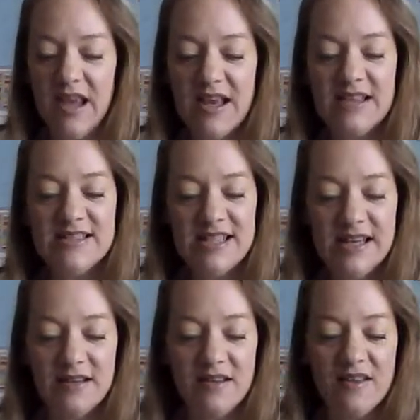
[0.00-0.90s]

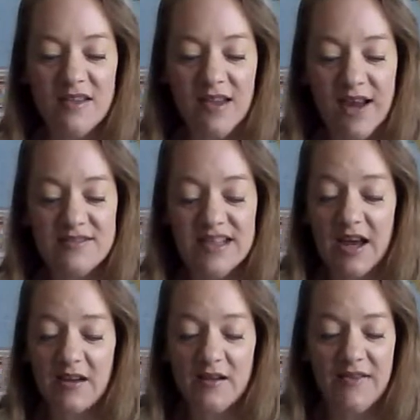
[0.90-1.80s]
Indeed, the life
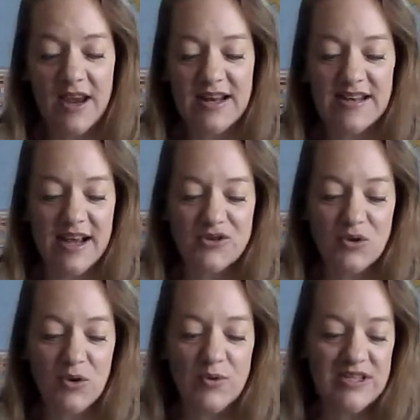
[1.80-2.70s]
cycle of any
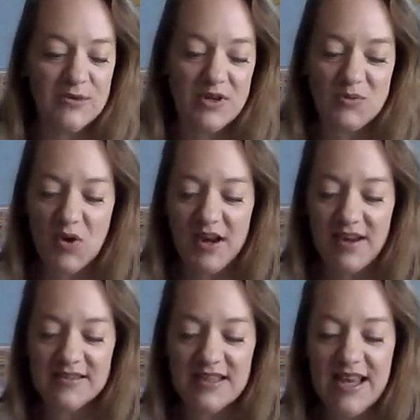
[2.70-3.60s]
natural resource
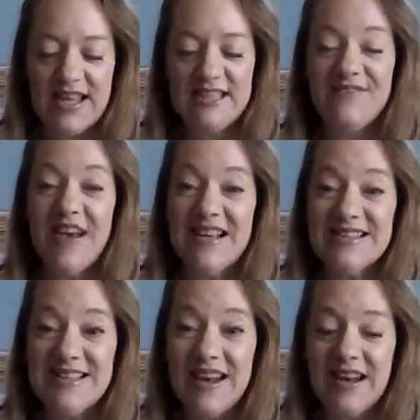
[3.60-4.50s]
product is
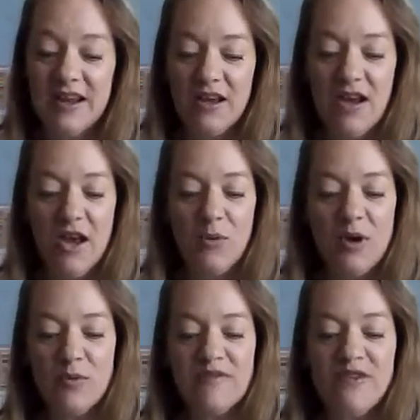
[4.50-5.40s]
fascinating
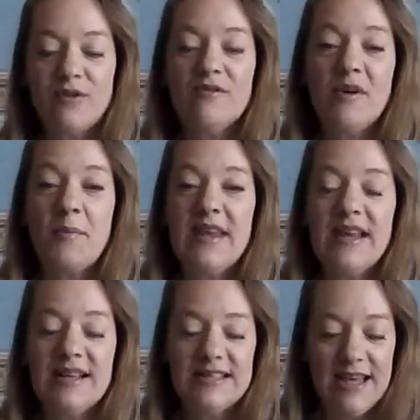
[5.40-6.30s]
when reviewed from
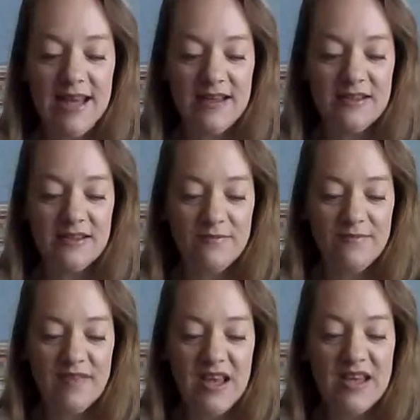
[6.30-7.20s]
beginning to end.
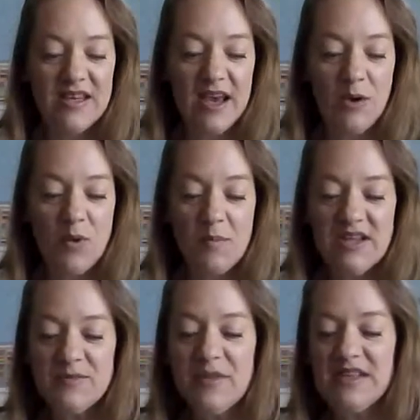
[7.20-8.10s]
Yet we
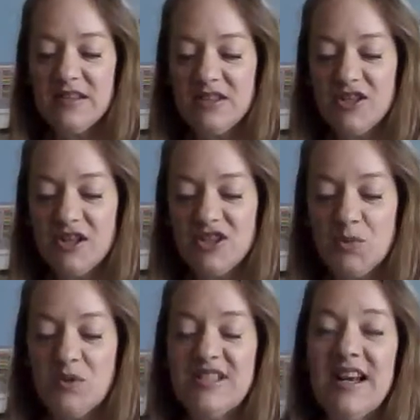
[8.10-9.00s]
must be diligent to
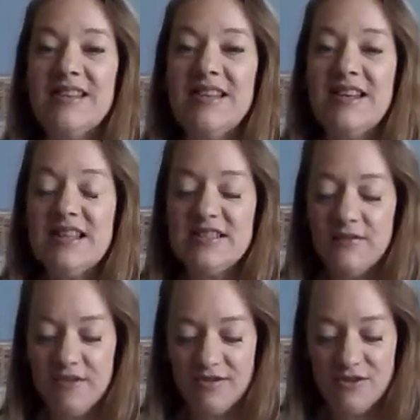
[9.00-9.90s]
protect the needs
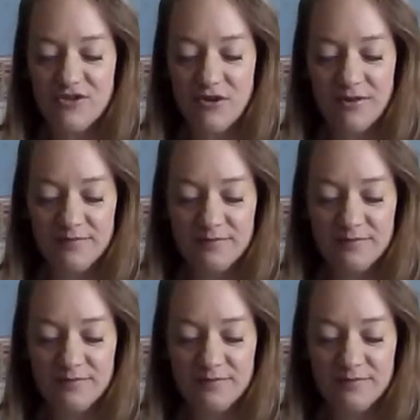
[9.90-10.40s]
of the future.